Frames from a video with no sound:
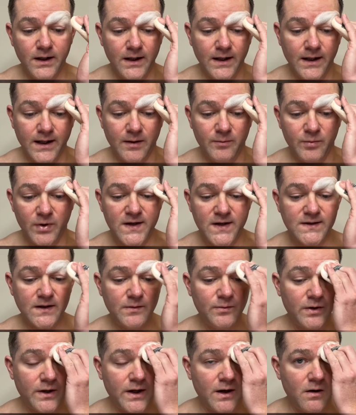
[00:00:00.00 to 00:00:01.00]
And I'm pressing
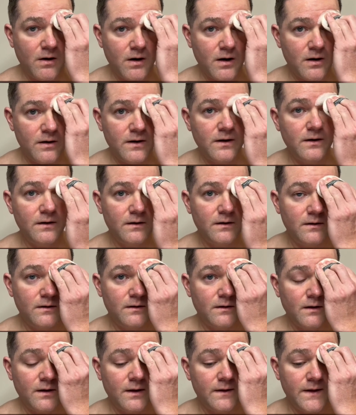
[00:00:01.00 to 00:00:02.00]
pretty hard
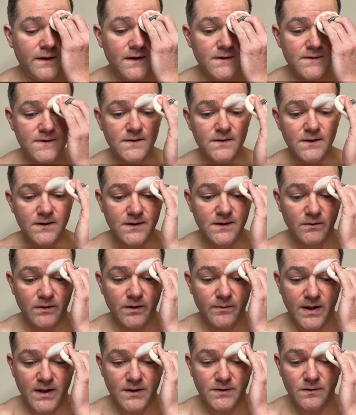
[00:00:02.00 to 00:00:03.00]
on this because I want to
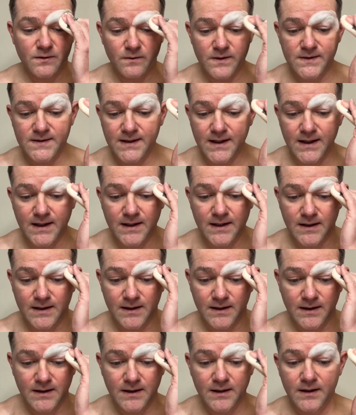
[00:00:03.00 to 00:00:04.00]
make sure, once again,
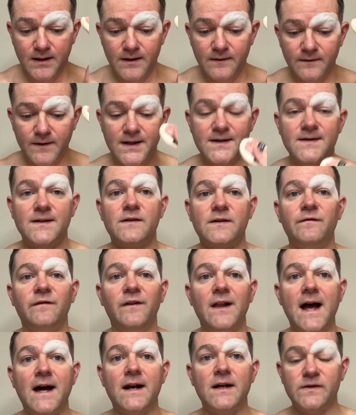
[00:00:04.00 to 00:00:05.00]
that it's as
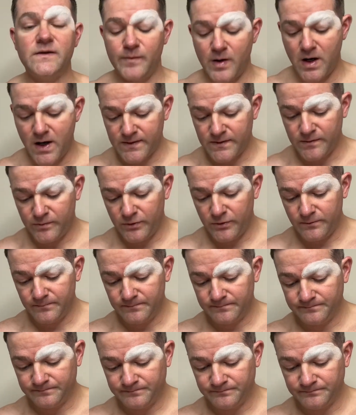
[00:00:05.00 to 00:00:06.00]
flat as possible.
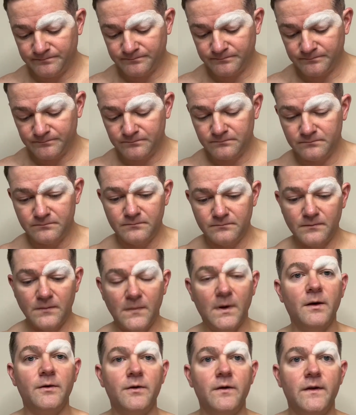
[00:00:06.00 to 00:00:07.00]

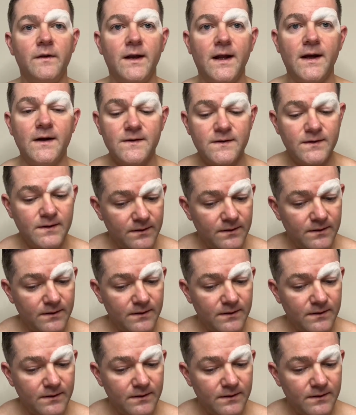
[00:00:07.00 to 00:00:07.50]
I'll do the next.